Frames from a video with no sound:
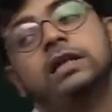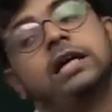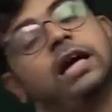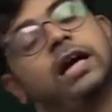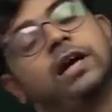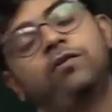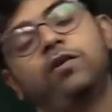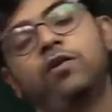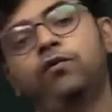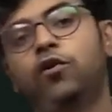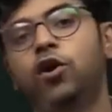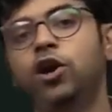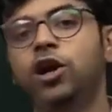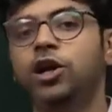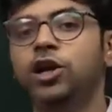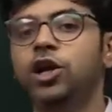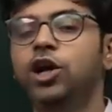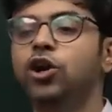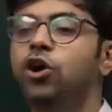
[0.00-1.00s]
It will fall
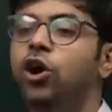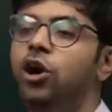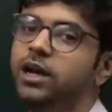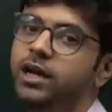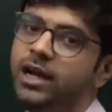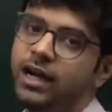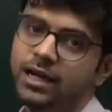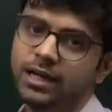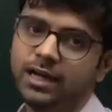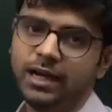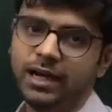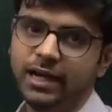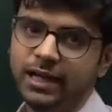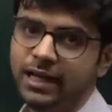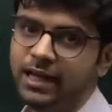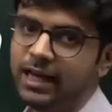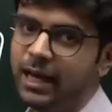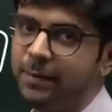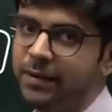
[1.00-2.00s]
under non-debt
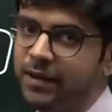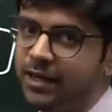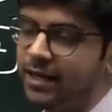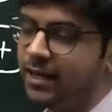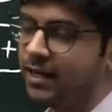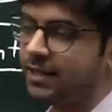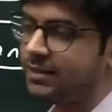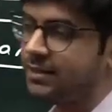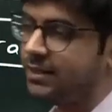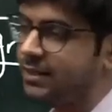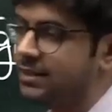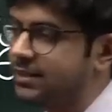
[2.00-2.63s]
creating capital receipt,